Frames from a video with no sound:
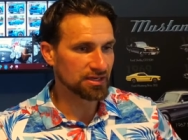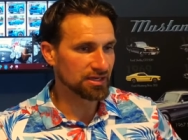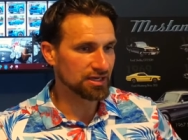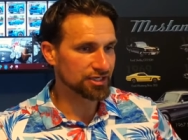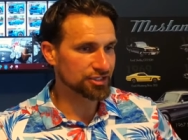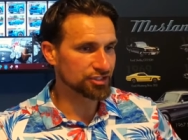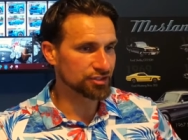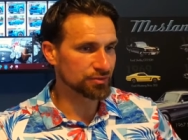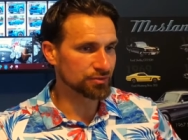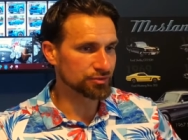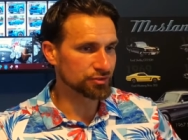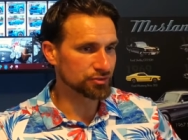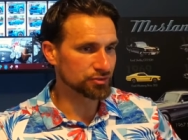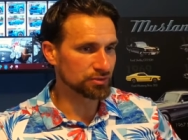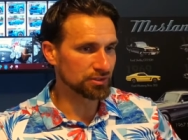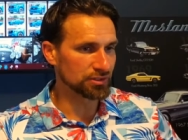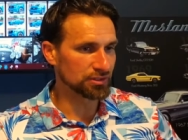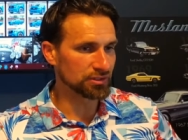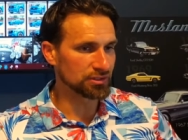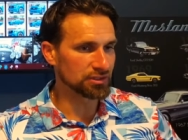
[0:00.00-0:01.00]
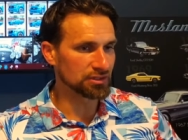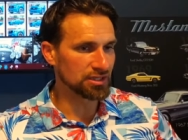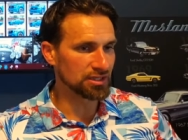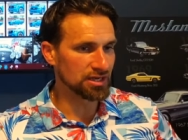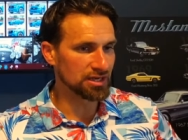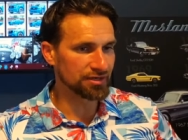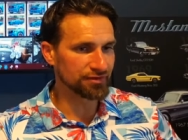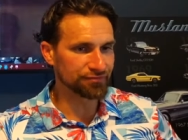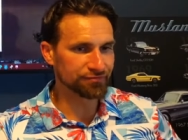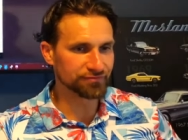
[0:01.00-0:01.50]
I showed you a
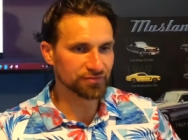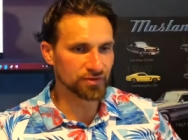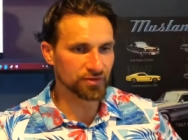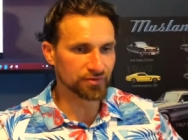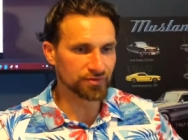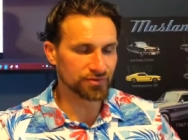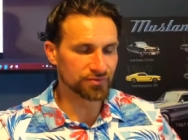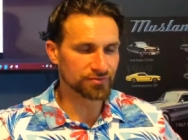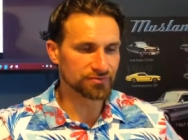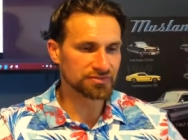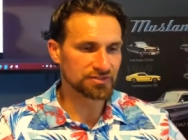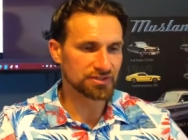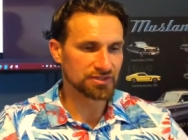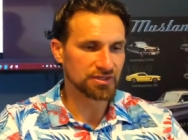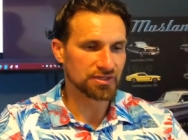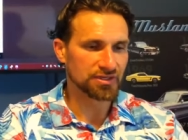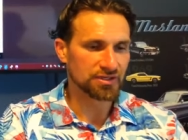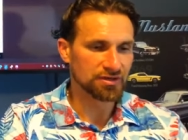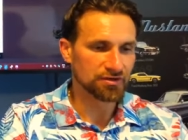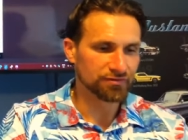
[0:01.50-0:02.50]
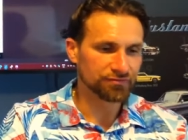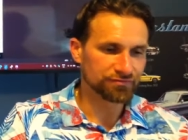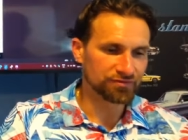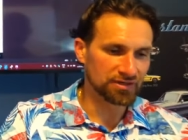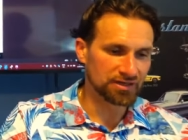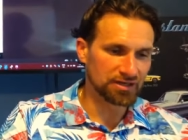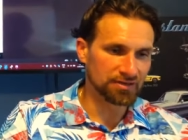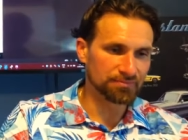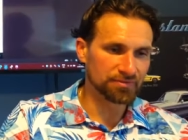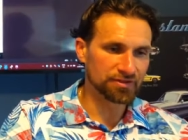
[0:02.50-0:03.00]
lot of photos
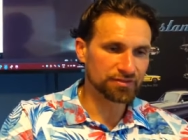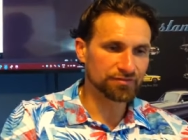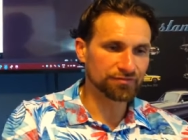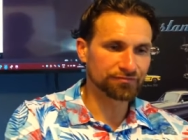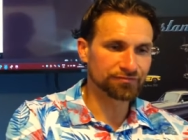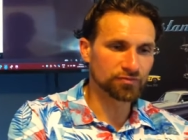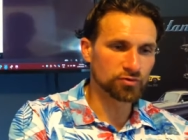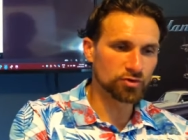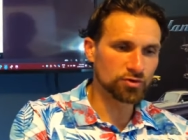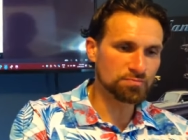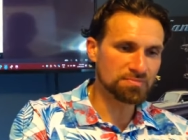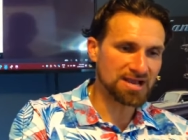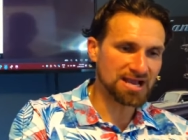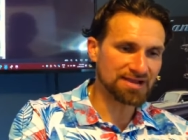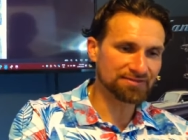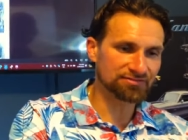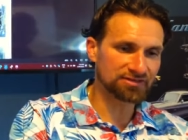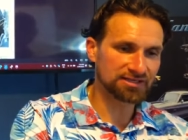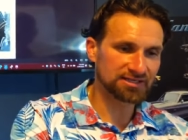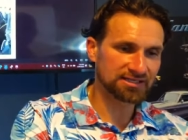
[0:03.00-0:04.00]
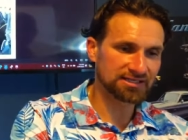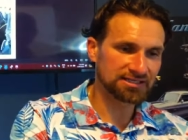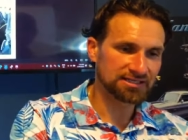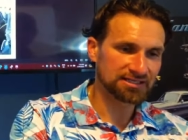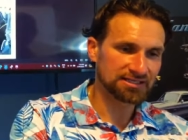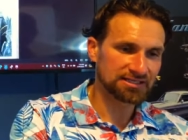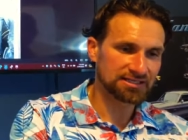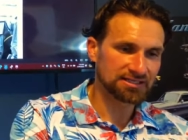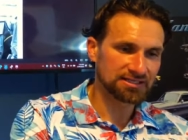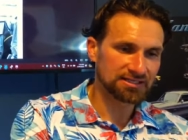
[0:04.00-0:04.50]
from the Ford Maverick.
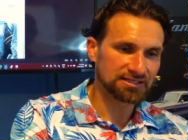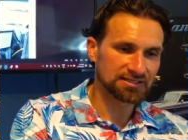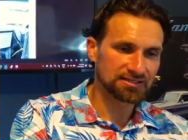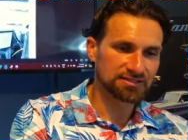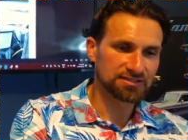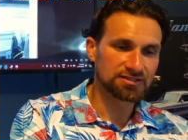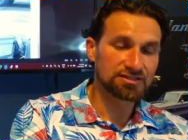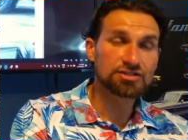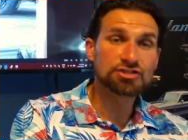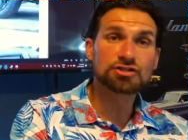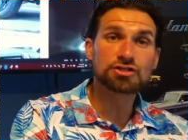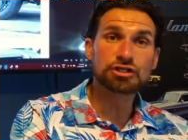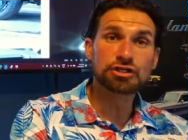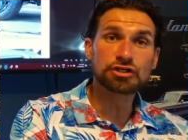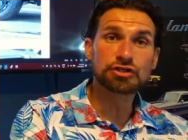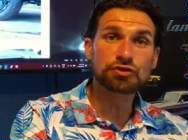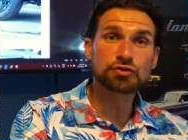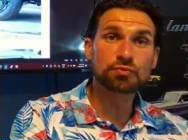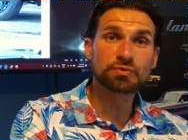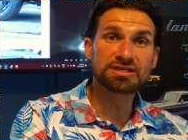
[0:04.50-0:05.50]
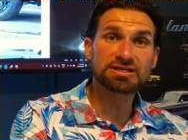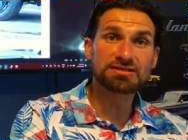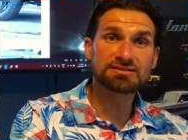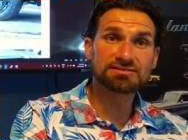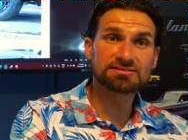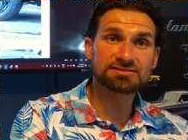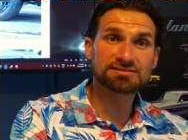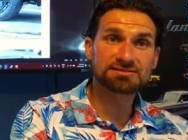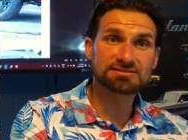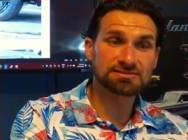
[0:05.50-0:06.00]
New
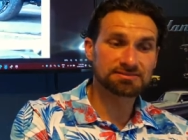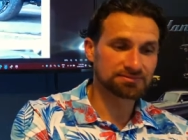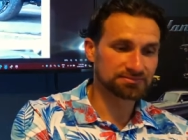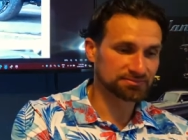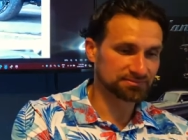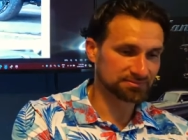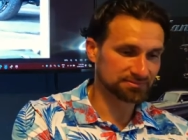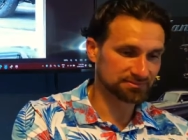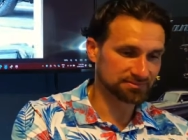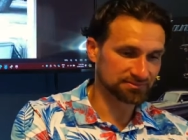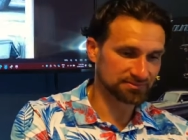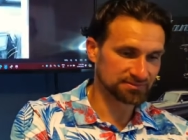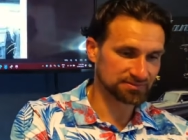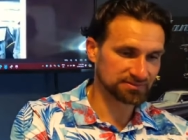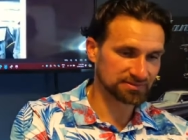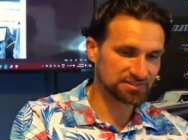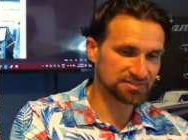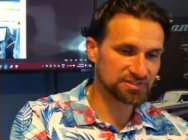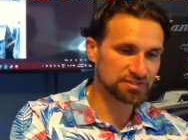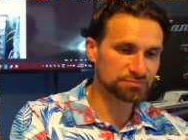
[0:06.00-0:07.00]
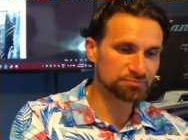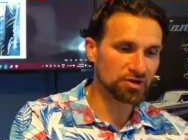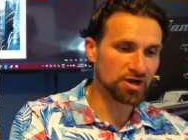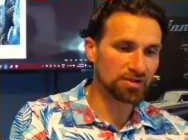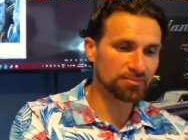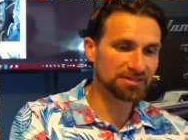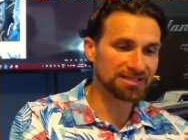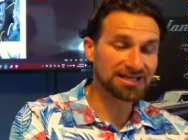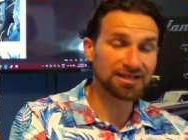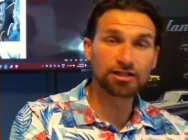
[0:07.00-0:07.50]
wheels. This is
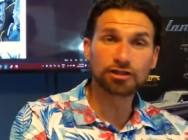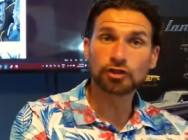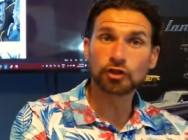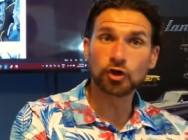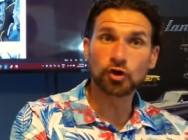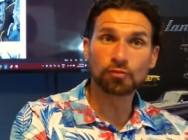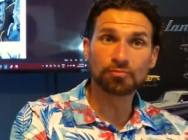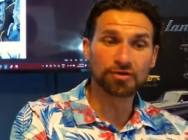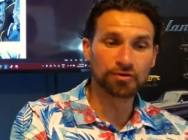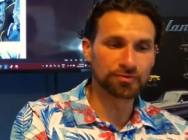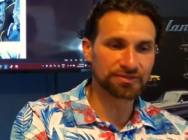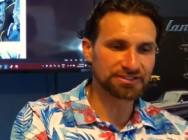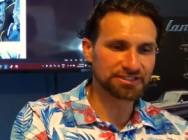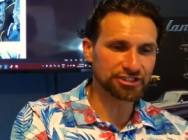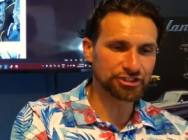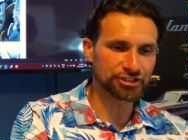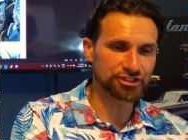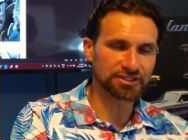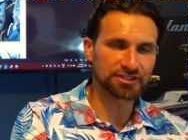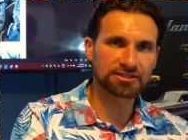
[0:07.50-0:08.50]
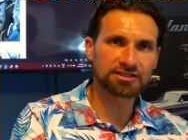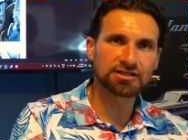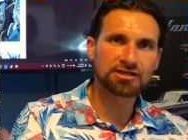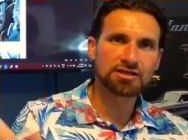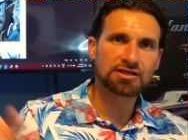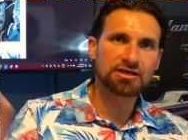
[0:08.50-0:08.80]
probably a Lobo edition.